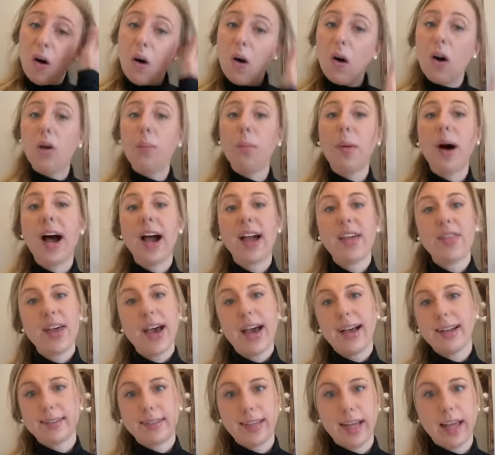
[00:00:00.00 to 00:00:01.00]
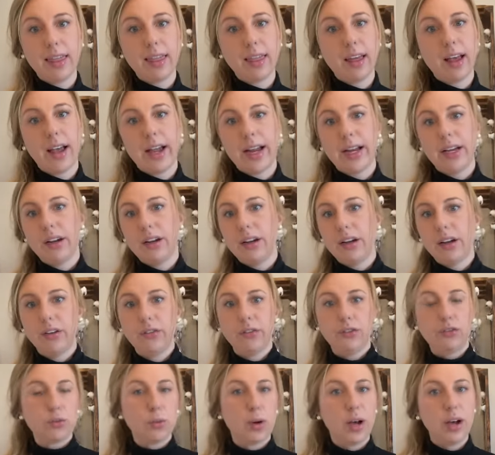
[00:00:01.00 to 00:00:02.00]
all by that deadline
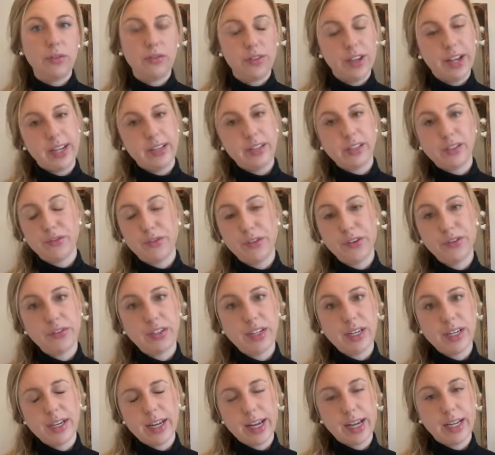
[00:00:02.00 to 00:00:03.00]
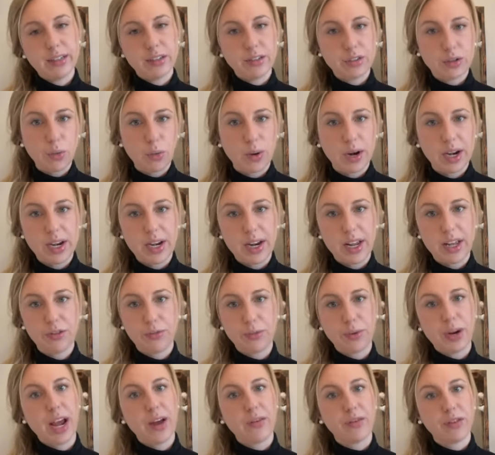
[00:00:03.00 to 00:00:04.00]
of 12 days, 15 days, 20
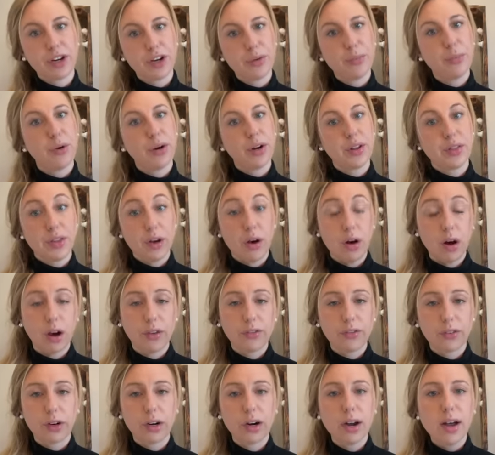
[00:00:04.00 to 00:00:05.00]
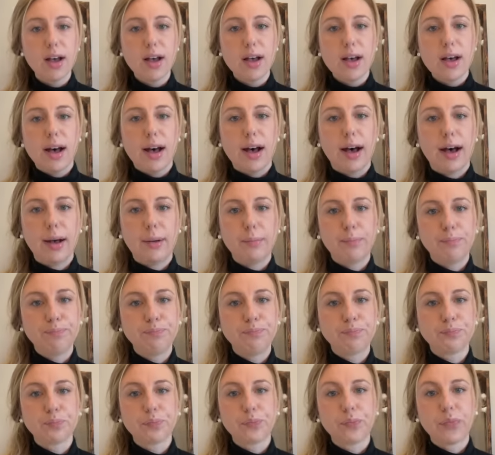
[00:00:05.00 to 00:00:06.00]
days, whatever you put in the offer.
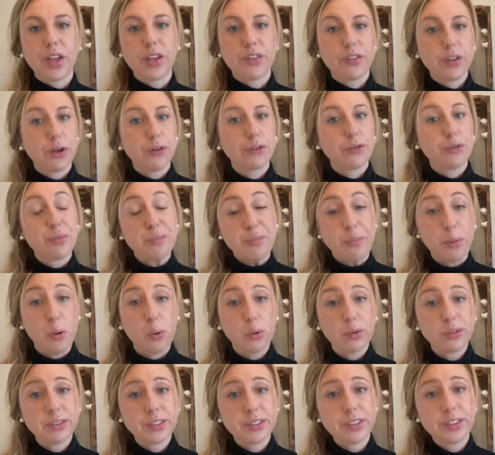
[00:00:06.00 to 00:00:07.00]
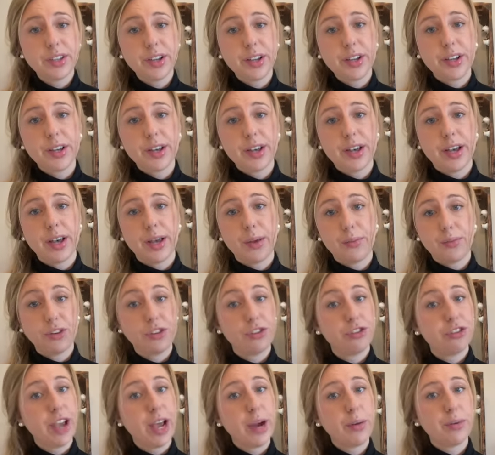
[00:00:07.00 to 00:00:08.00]
It's also important
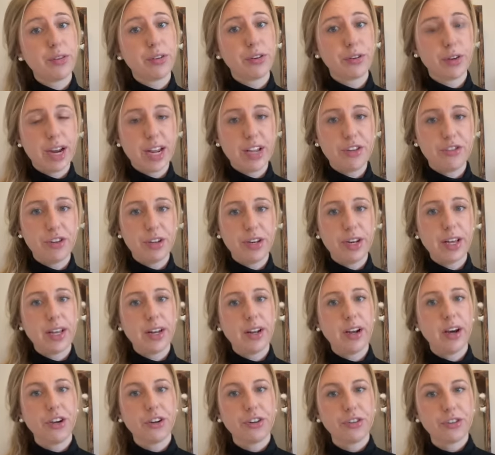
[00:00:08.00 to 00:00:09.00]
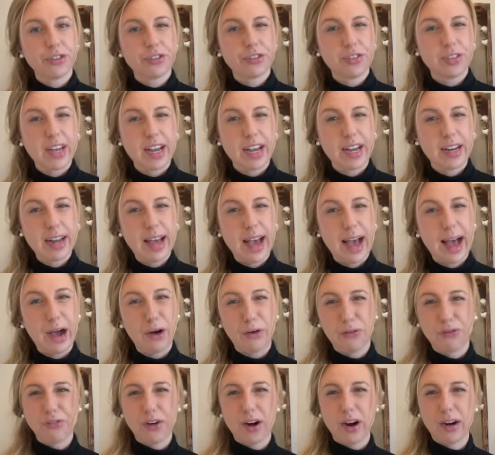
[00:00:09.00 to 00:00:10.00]
to chat with your agent and understand
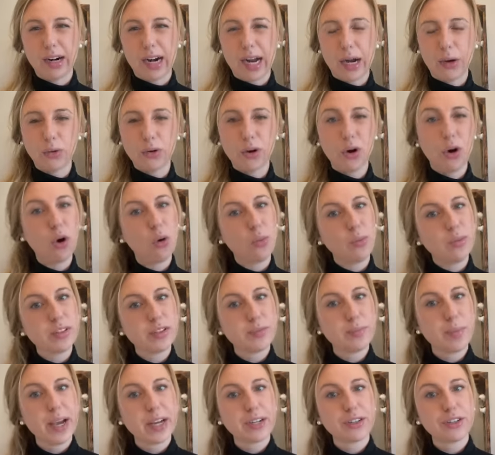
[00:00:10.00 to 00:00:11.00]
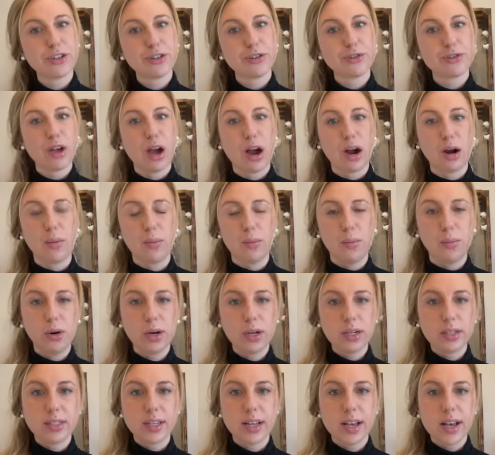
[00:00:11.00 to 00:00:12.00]
how far out home inspectors are
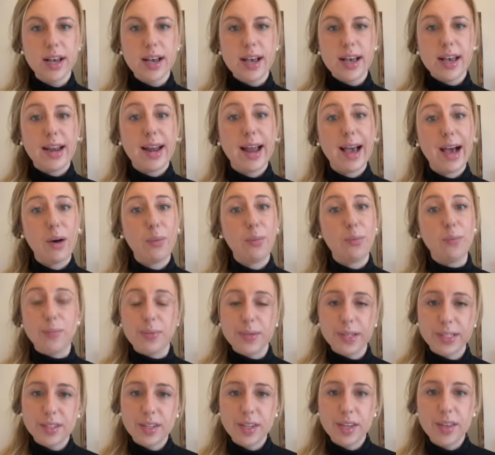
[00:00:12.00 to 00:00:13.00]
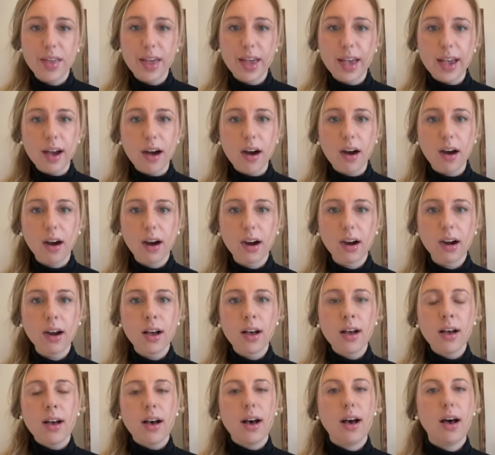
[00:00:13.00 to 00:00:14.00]
booked and how busy they are,
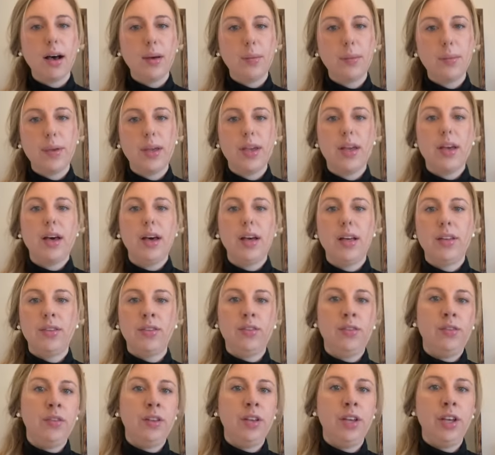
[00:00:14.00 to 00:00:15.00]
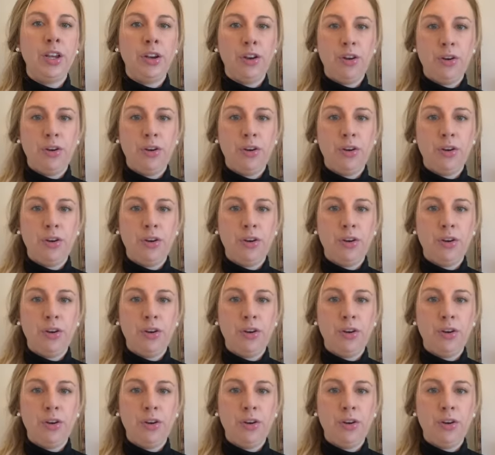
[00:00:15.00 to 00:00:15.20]
because,